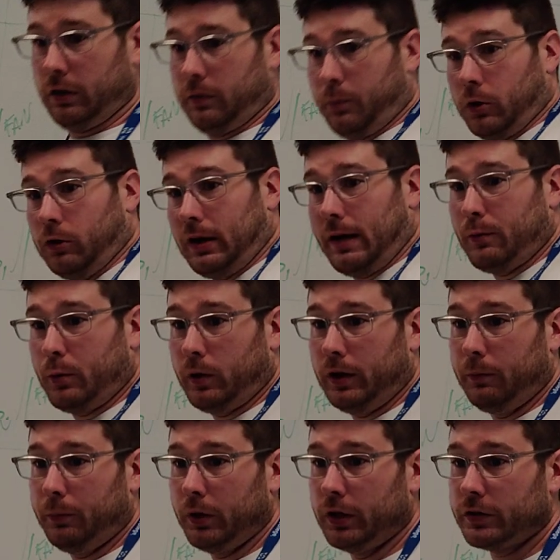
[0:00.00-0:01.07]
The
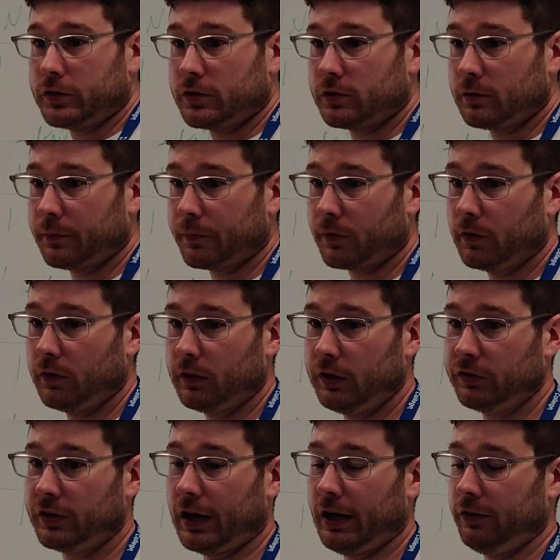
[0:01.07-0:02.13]
programmable inputs,
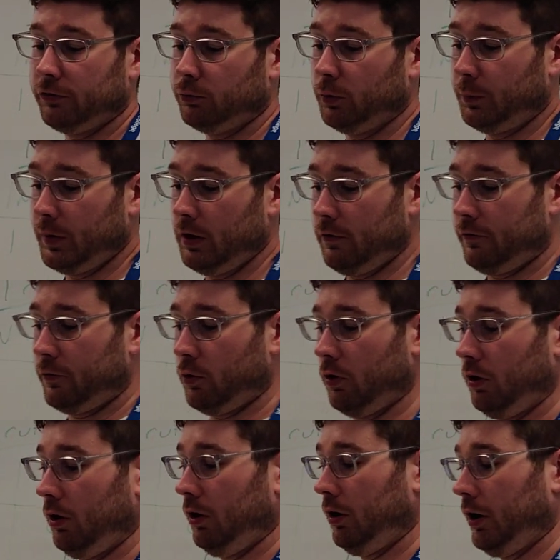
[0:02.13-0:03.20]
these guys would be
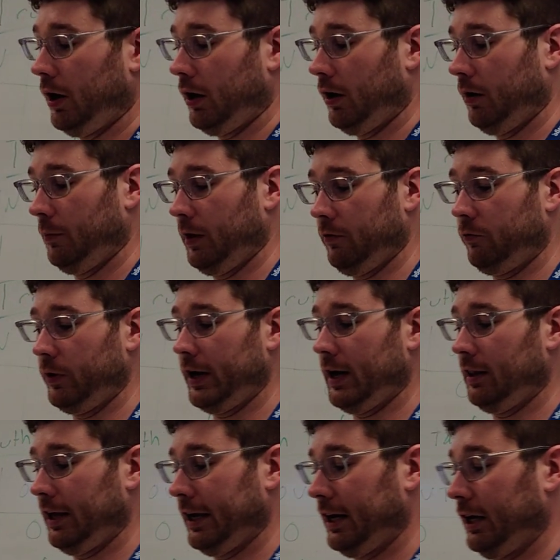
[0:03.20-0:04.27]
for if we
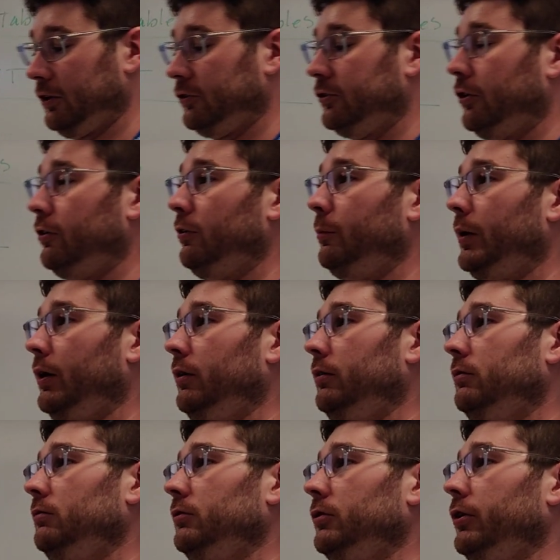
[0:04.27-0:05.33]
had like an external
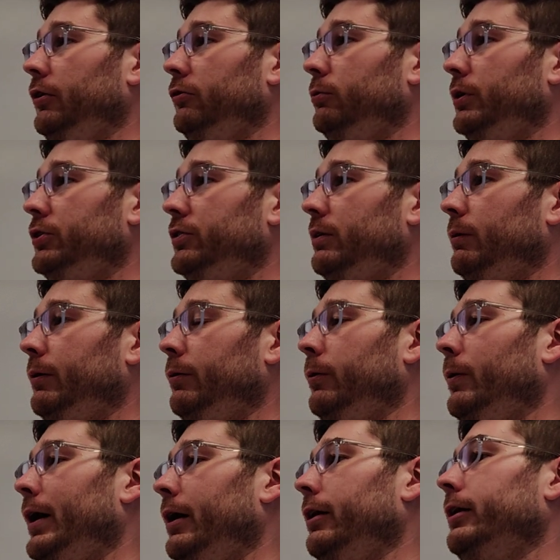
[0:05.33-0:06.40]
button for a switch that we
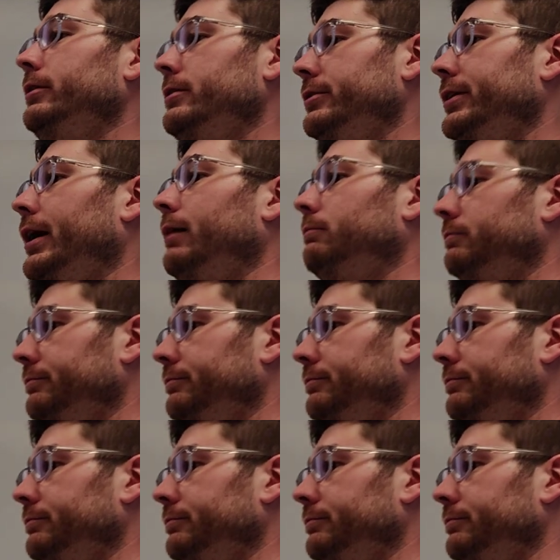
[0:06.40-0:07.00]
were wiring into the top.